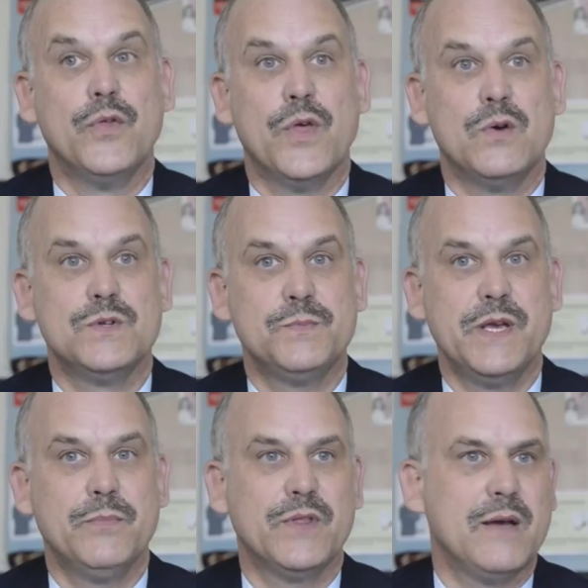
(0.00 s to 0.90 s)
those
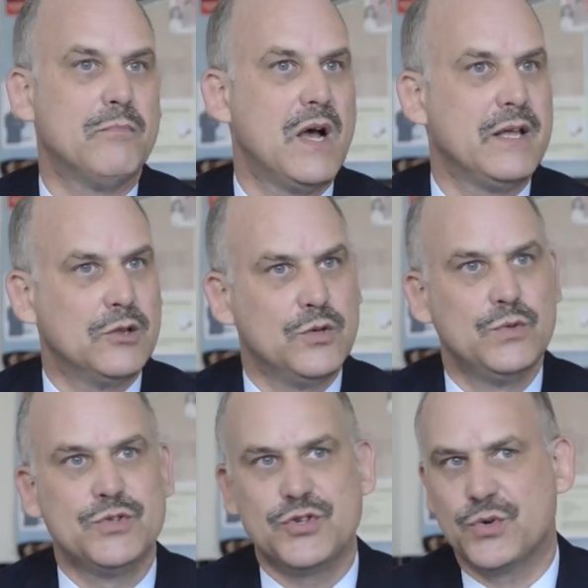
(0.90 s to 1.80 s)
people that might
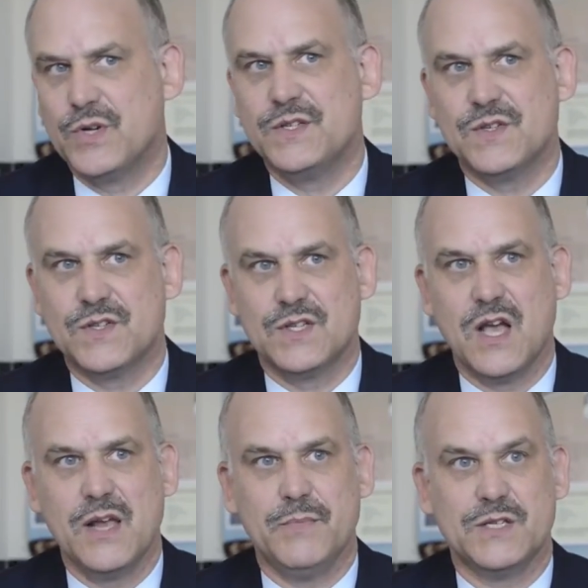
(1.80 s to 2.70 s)
lose choice
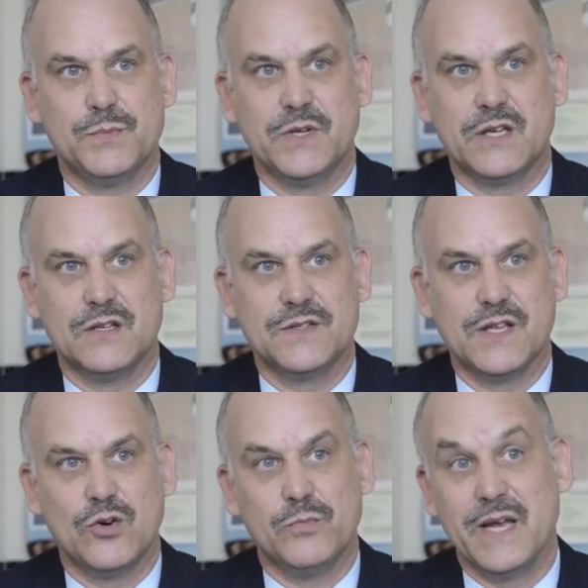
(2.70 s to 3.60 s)
assignments because
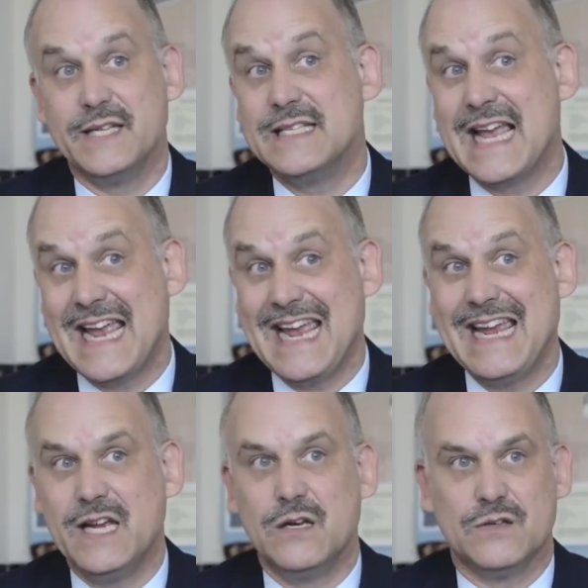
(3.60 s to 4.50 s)
they don't
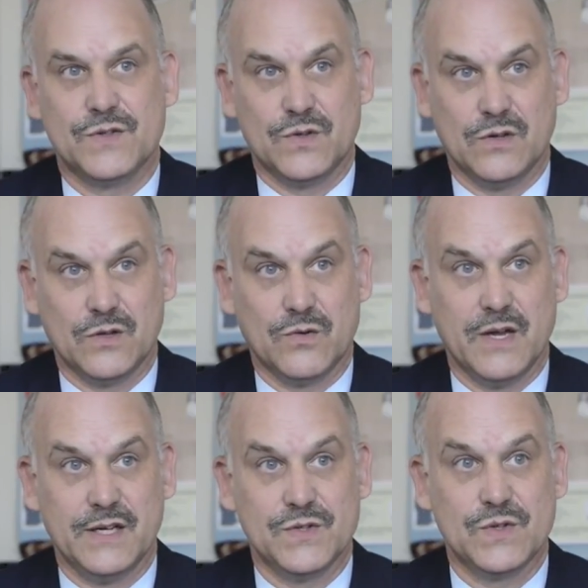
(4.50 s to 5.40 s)
maintain a certain
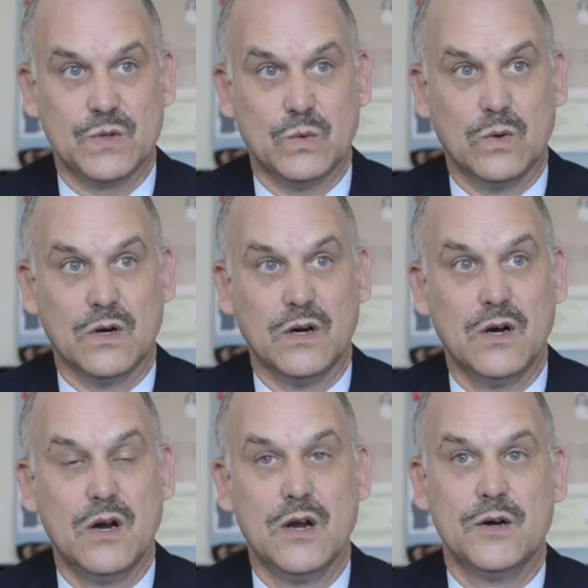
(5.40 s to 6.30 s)
credit score
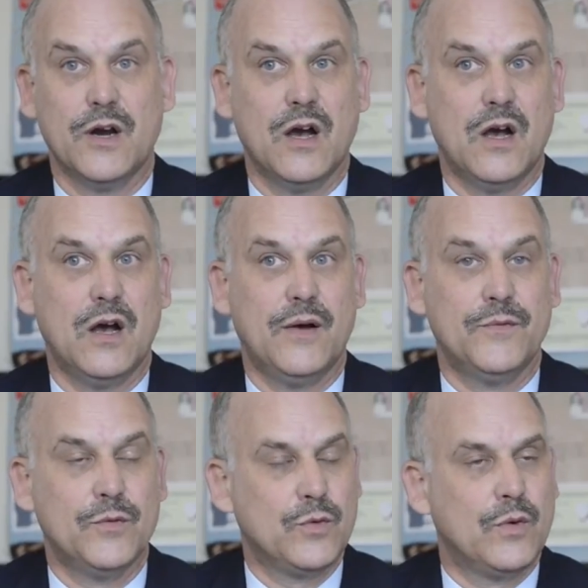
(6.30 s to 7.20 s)

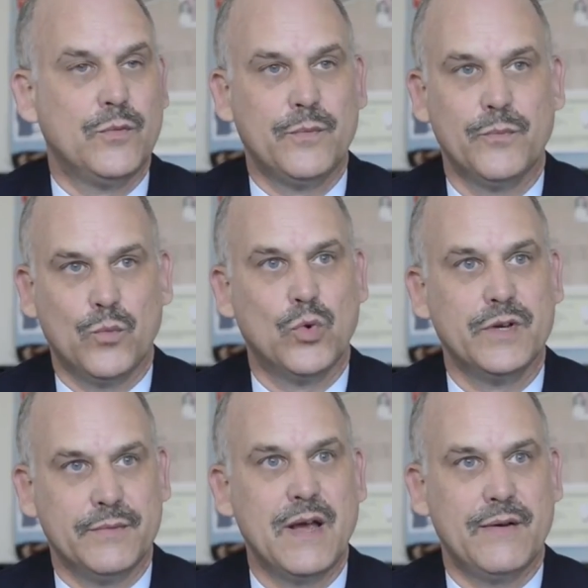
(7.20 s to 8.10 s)
um,
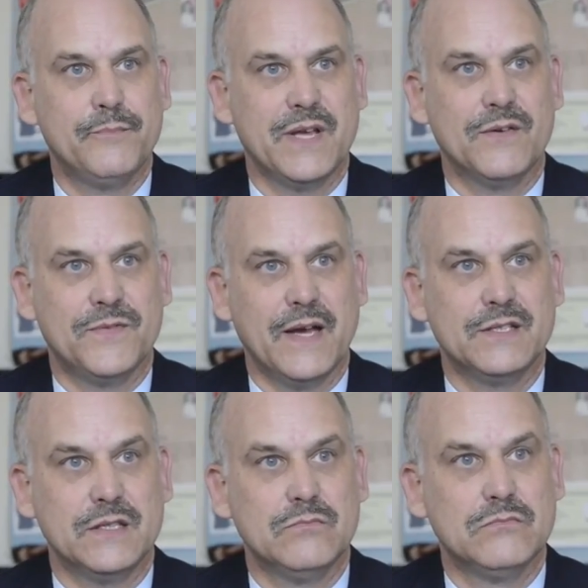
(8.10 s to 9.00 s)
would be
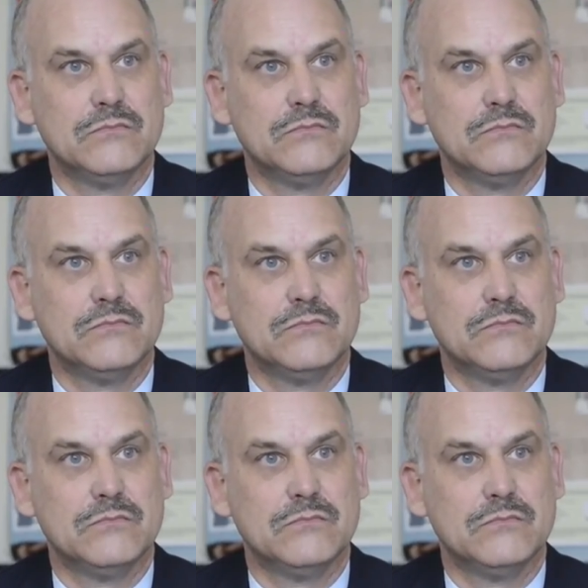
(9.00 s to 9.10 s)
affected.